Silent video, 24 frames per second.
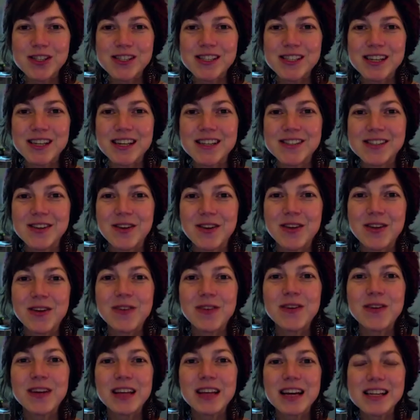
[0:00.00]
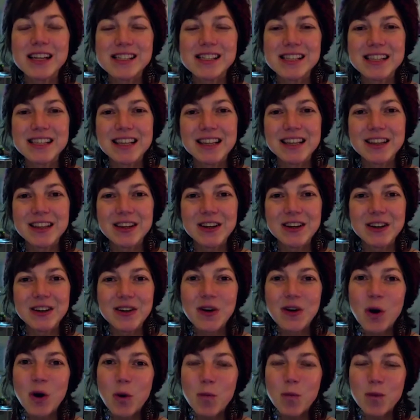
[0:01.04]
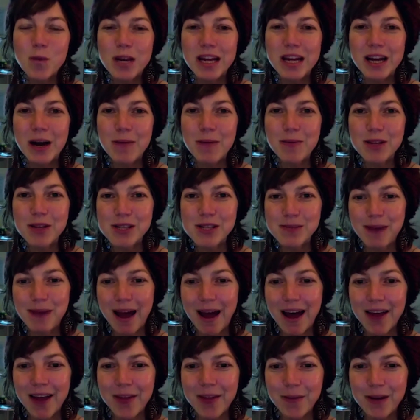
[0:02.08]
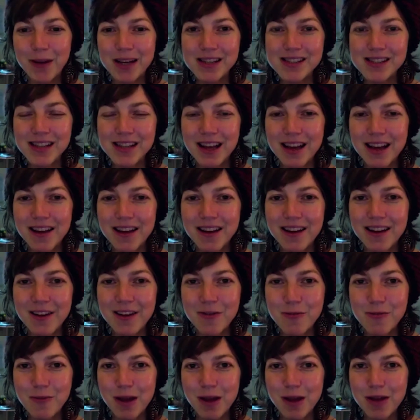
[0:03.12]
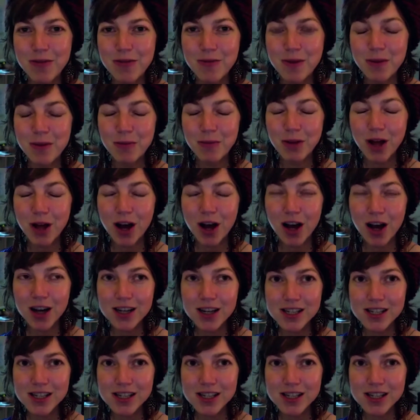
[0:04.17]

And so they're realizing that they're opening up these pathways that may have been blocked.